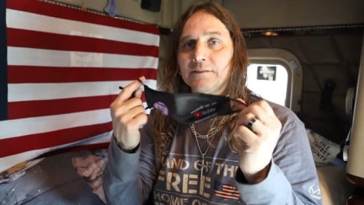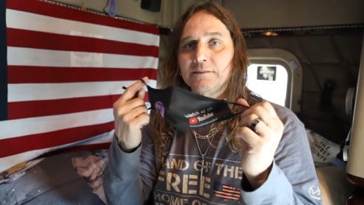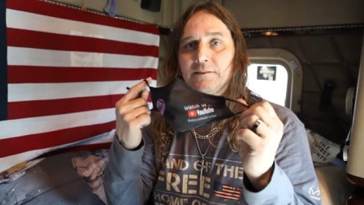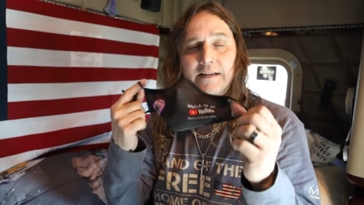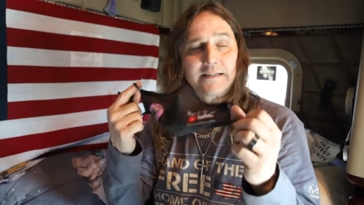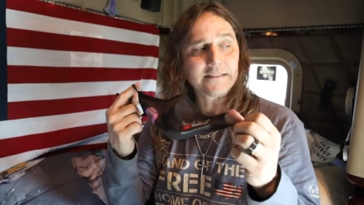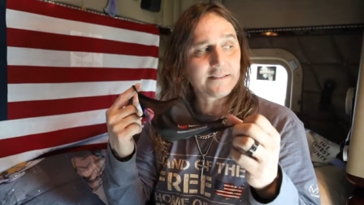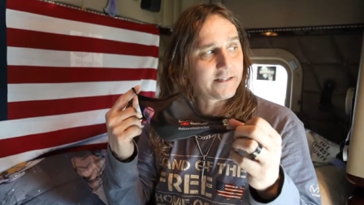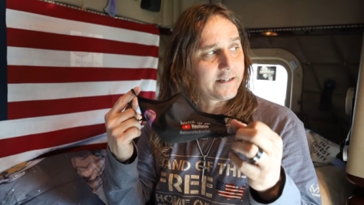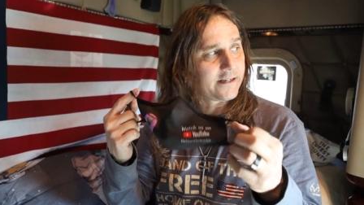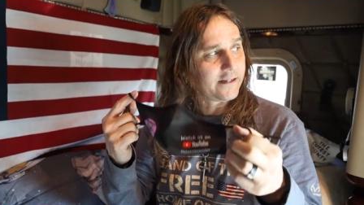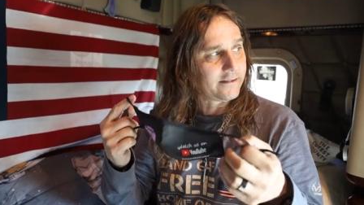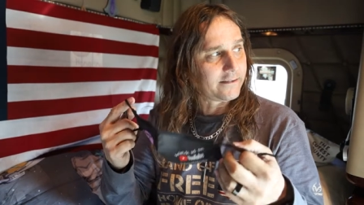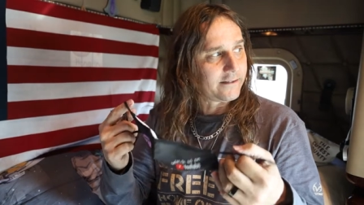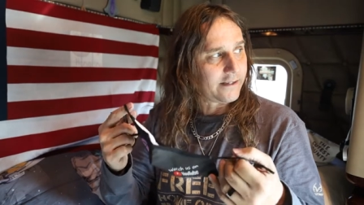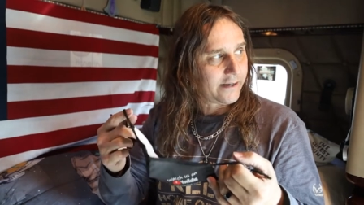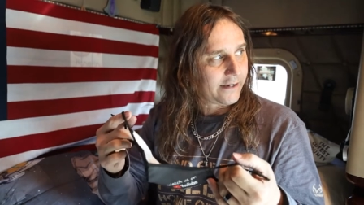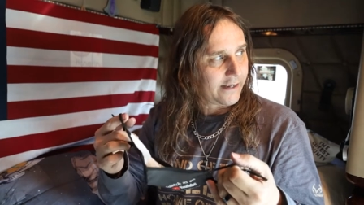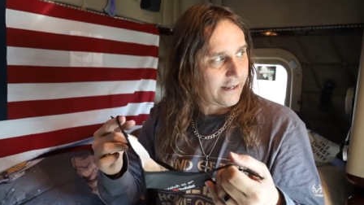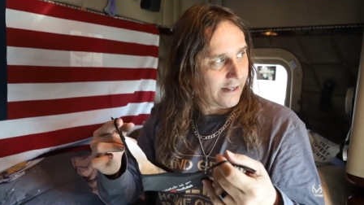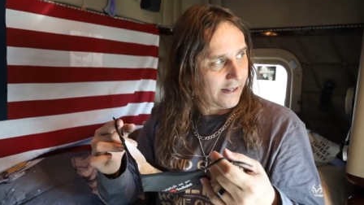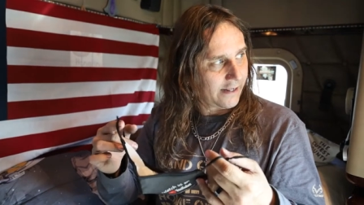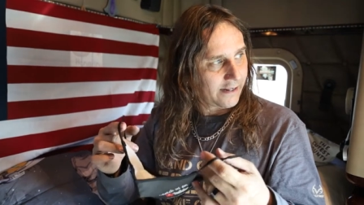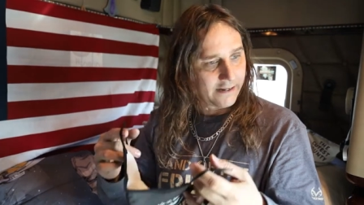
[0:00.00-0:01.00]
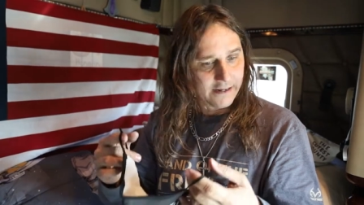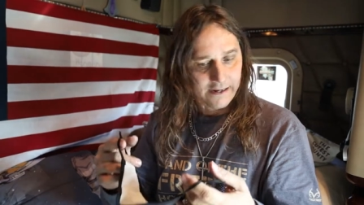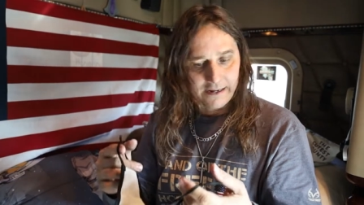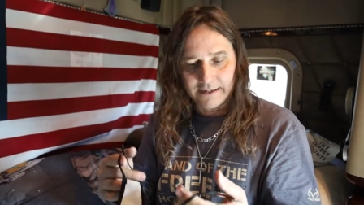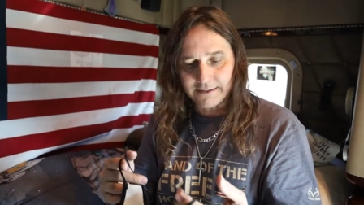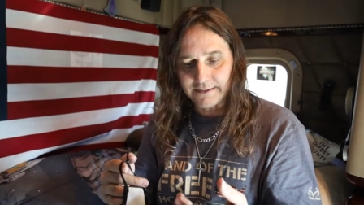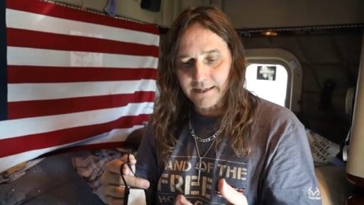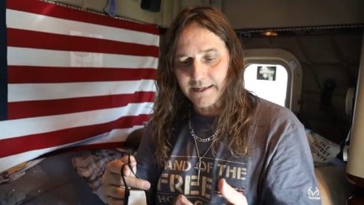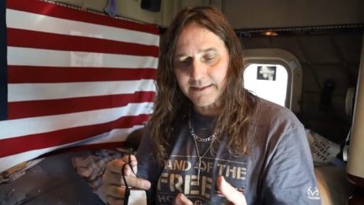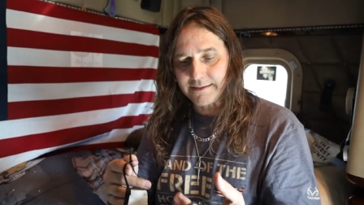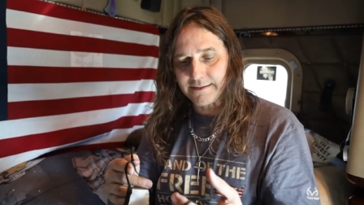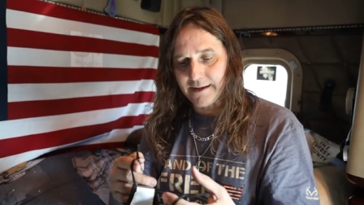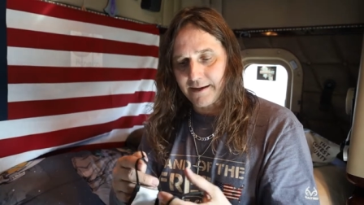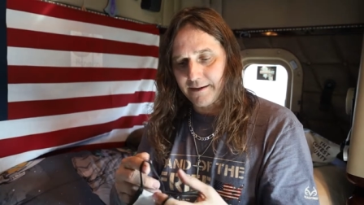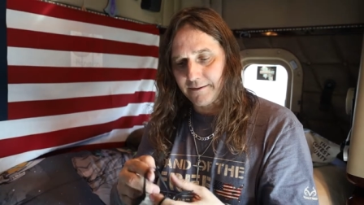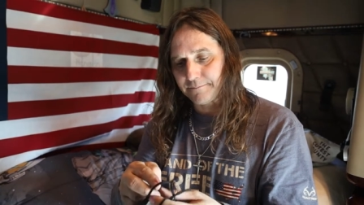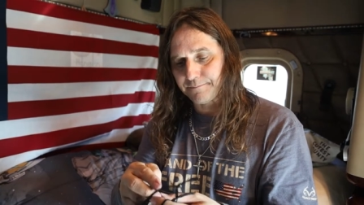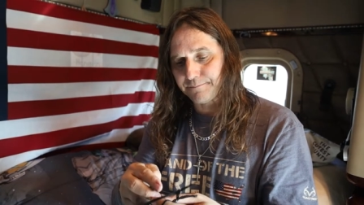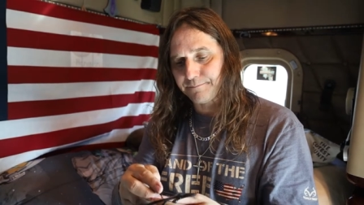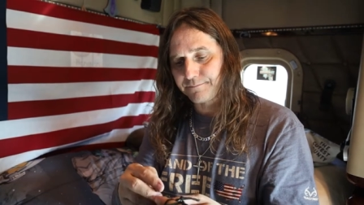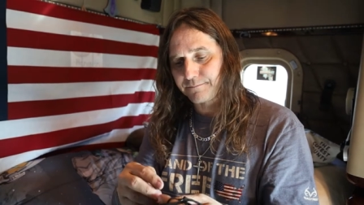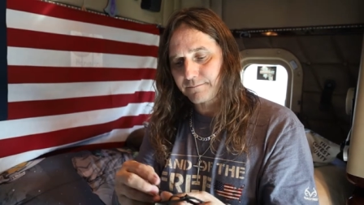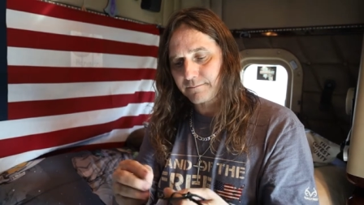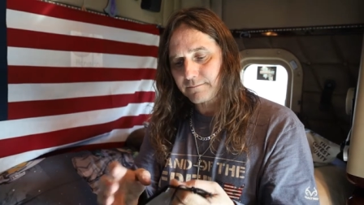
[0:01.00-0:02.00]
So that's a good thing. I, I like that.
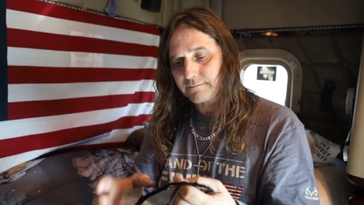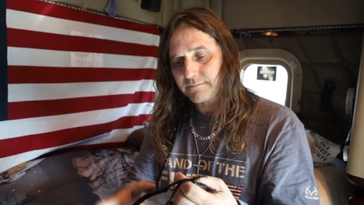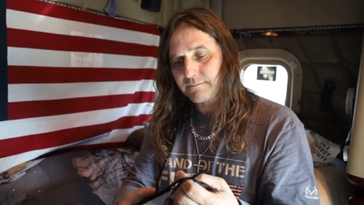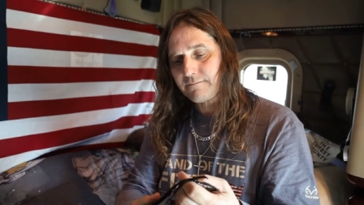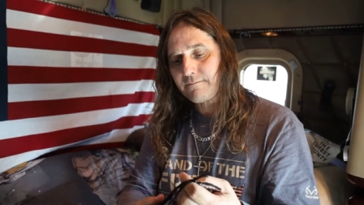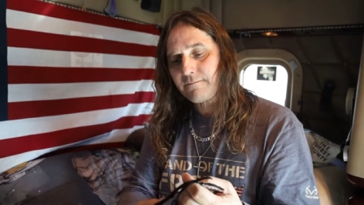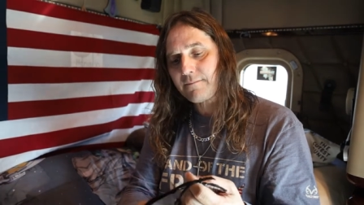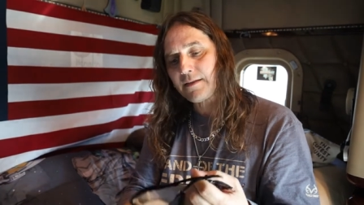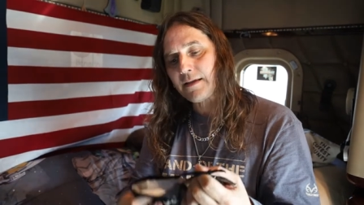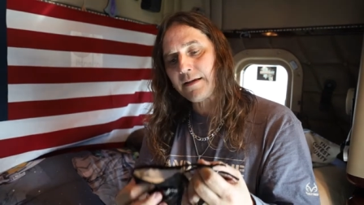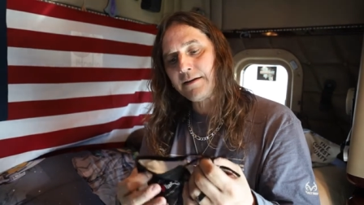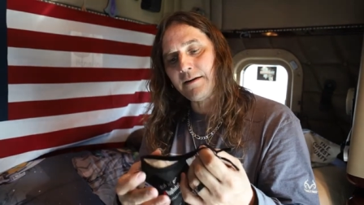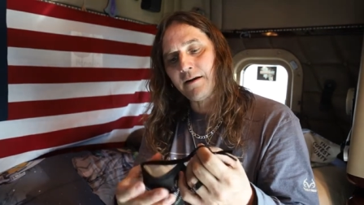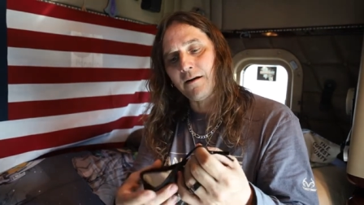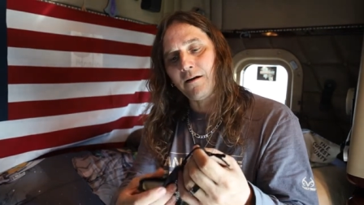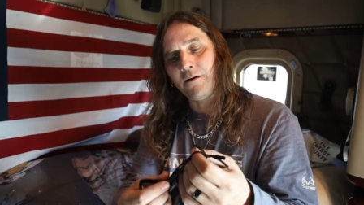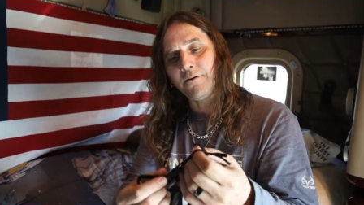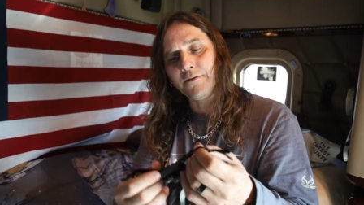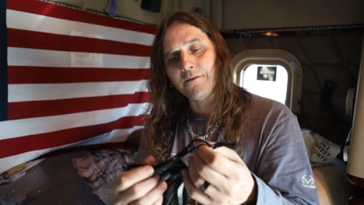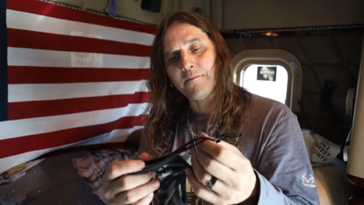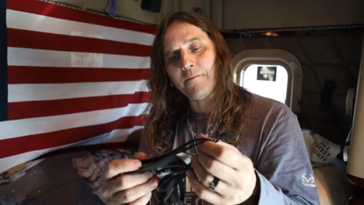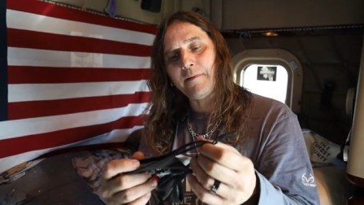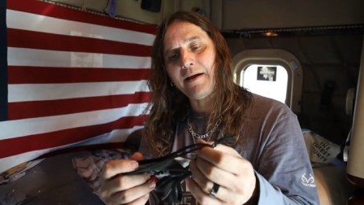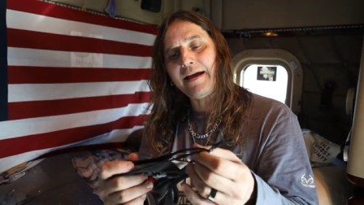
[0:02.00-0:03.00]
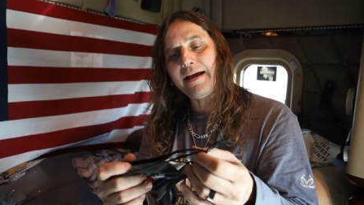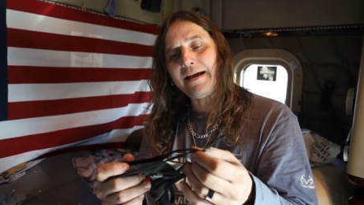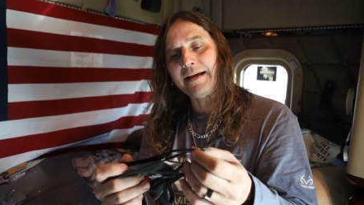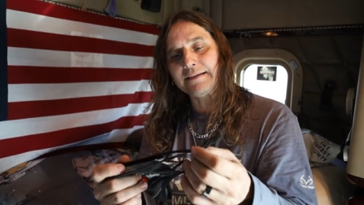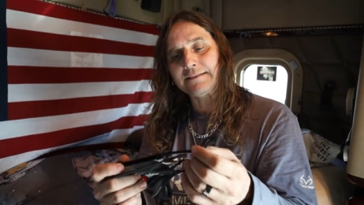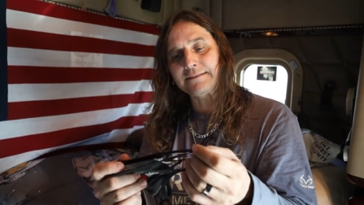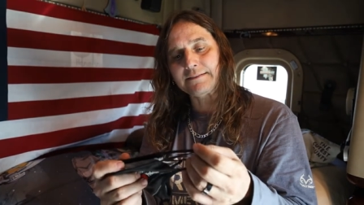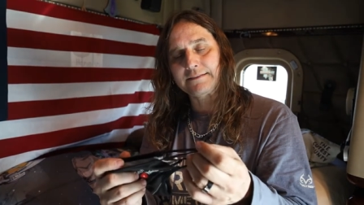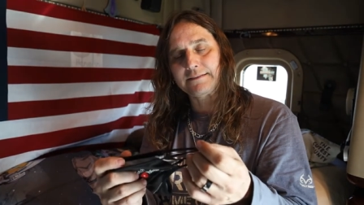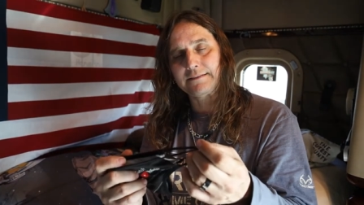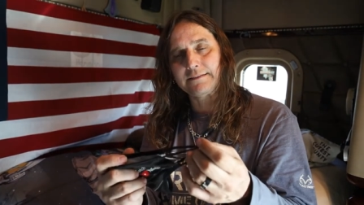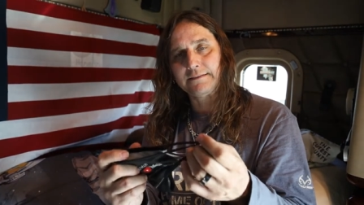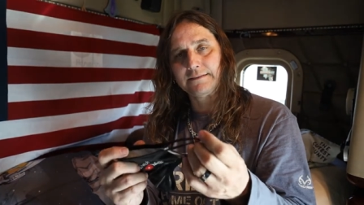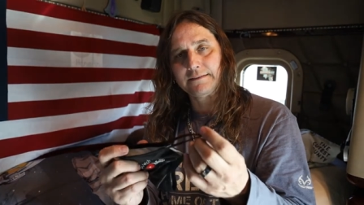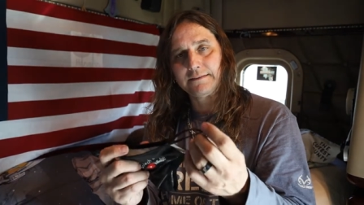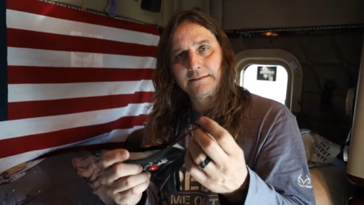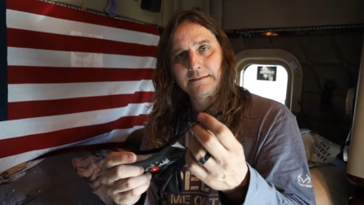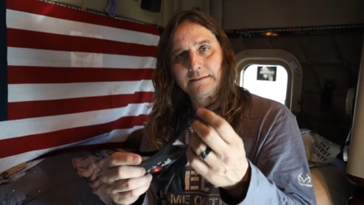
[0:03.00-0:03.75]
Now on the masks,